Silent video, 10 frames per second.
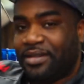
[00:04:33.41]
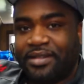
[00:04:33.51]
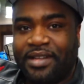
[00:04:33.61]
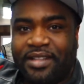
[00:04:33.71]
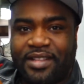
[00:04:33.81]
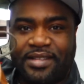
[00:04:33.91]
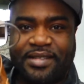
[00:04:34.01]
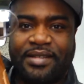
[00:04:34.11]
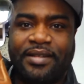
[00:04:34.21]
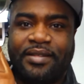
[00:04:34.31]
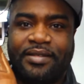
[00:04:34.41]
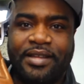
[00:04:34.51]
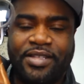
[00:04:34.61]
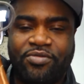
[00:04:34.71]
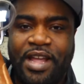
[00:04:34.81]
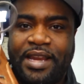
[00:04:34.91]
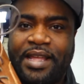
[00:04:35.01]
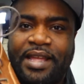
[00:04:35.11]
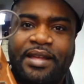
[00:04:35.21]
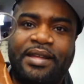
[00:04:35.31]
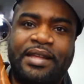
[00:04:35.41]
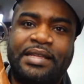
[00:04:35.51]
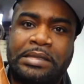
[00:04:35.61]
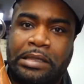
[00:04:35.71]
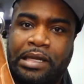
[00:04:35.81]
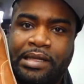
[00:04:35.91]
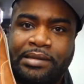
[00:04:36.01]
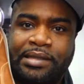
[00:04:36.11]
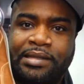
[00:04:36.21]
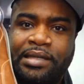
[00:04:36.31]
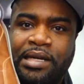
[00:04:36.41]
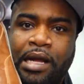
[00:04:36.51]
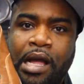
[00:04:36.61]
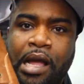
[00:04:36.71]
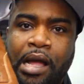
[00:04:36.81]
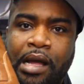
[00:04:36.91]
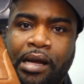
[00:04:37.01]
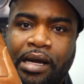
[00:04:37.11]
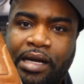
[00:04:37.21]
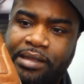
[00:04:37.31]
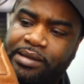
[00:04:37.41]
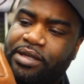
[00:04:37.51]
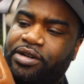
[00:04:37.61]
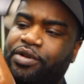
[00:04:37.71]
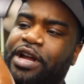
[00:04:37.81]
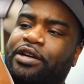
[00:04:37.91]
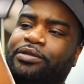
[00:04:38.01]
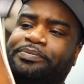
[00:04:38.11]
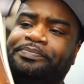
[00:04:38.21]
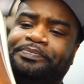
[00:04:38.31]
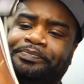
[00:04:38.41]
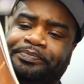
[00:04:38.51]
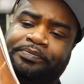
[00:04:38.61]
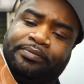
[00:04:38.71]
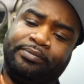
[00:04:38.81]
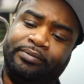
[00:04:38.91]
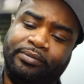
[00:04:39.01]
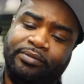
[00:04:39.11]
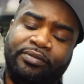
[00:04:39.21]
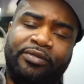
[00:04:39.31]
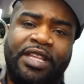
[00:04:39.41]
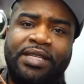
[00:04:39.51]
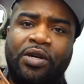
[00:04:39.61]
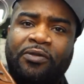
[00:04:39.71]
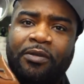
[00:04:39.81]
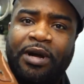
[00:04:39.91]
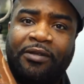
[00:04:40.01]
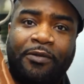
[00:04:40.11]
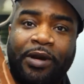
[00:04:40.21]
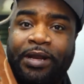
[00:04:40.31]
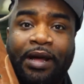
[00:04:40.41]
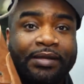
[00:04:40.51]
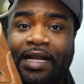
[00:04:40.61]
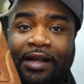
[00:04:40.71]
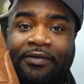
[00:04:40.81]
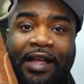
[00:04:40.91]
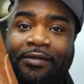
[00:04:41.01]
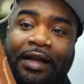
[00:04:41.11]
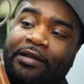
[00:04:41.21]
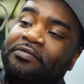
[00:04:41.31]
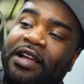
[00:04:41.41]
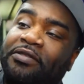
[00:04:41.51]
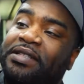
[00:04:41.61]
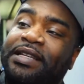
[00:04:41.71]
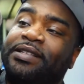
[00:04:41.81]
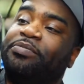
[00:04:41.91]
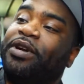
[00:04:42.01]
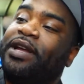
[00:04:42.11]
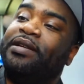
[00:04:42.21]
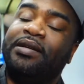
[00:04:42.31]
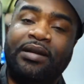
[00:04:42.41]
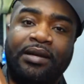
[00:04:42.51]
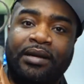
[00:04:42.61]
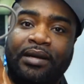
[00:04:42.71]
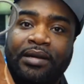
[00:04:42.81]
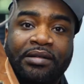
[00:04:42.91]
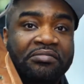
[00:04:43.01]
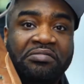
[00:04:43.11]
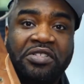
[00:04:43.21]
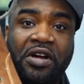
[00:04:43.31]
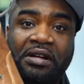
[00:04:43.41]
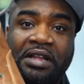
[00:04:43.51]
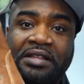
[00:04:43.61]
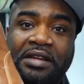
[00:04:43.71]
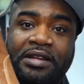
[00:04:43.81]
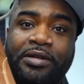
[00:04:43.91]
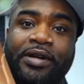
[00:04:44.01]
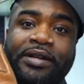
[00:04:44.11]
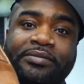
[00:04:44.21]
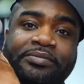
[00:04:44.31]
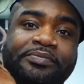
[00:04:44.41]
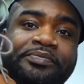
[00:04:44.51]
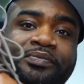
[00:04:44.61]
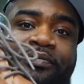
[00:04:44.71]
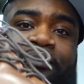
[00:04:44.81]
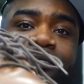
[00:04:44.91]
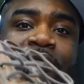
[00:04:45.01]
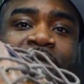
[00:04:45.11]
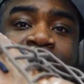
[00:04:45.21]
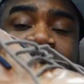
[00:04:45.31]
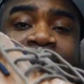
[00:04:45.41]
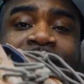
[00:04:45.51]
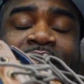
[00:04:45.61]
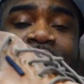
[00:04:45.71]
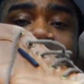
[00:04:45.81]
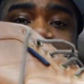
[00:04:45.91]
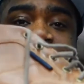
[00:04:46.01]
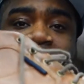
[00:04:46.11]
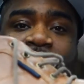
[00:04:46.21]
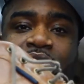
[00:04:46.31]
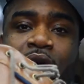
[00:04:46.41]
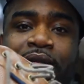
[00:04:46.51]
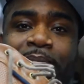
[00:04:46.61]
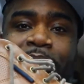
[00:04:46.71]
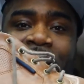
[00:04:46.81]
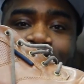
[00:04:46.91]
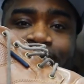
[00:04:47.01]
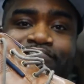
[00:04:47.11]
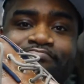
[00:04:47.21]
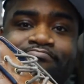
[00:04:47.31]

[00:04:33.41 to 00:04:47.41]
Look at this. This right here is London Underground. These go for about $40. I've never seen this brand. It's called London Underground. This style right here is called the Beckham.